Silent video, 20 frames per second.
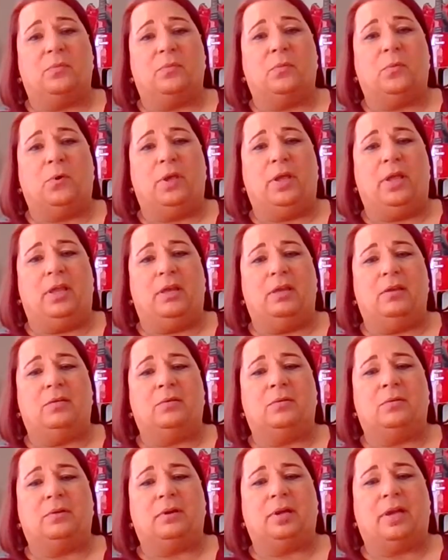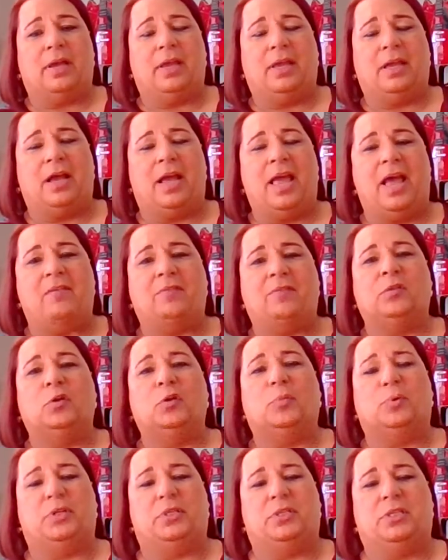when I have
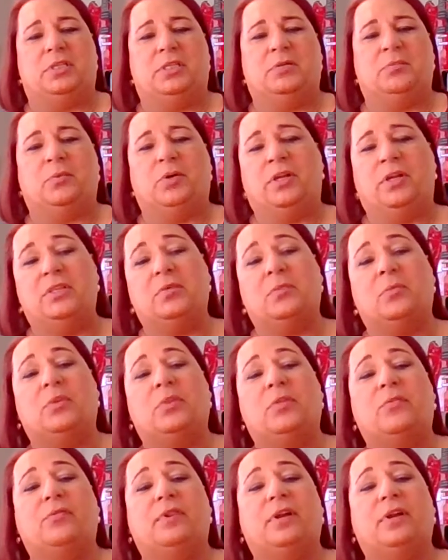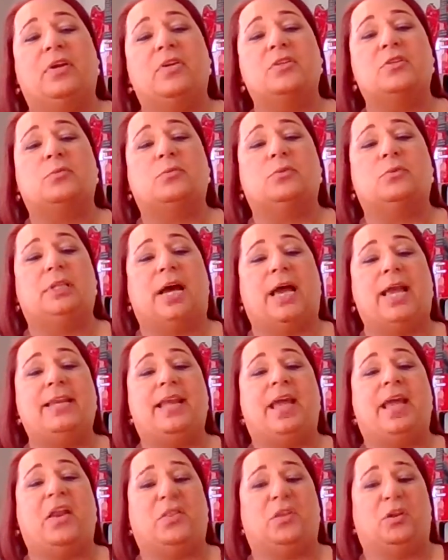lupus. When the flares die
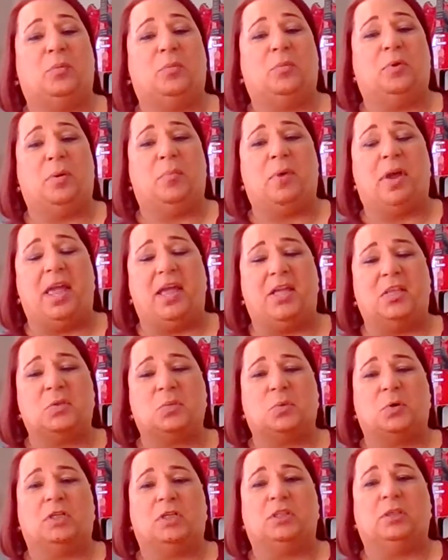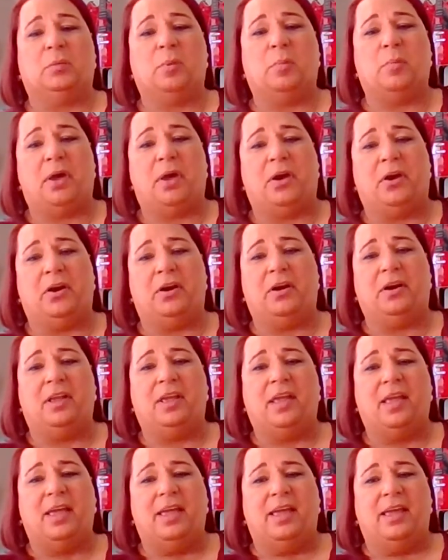down a little bit, my hands work a little bit better, and
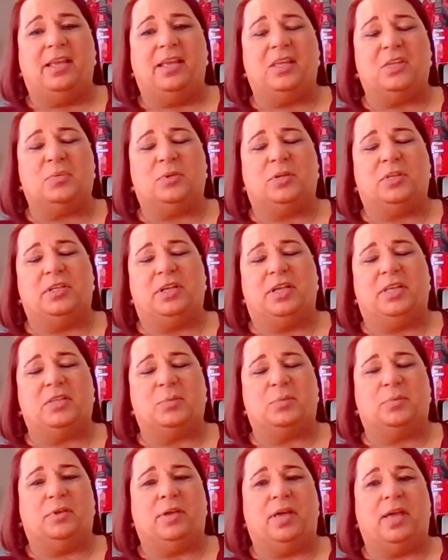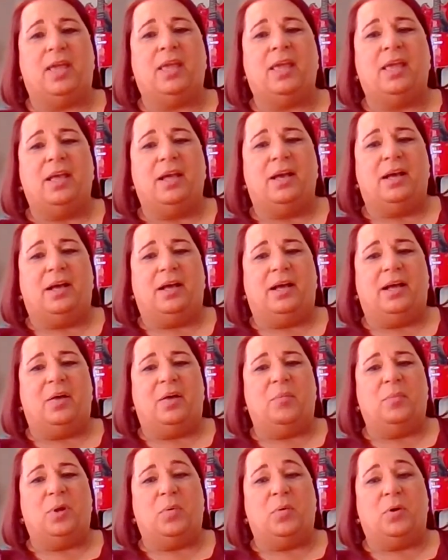it gives me a chance to play.
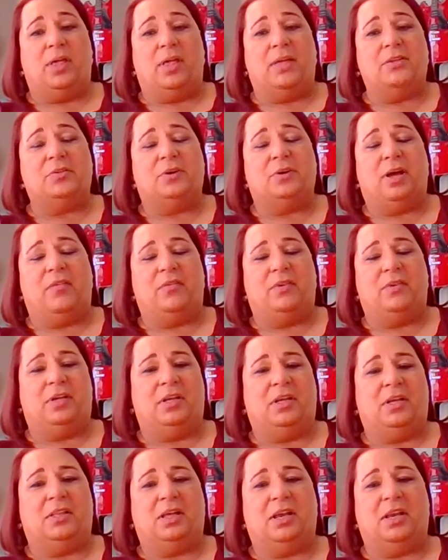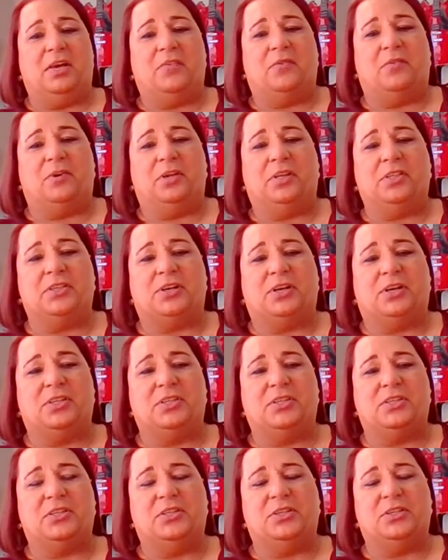Meanwhile, I do have a lot of different guitars
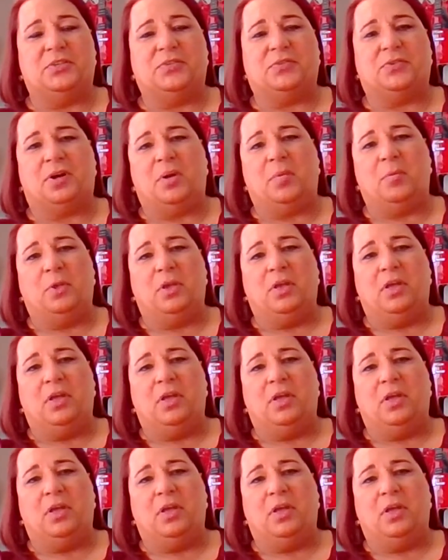to choose from,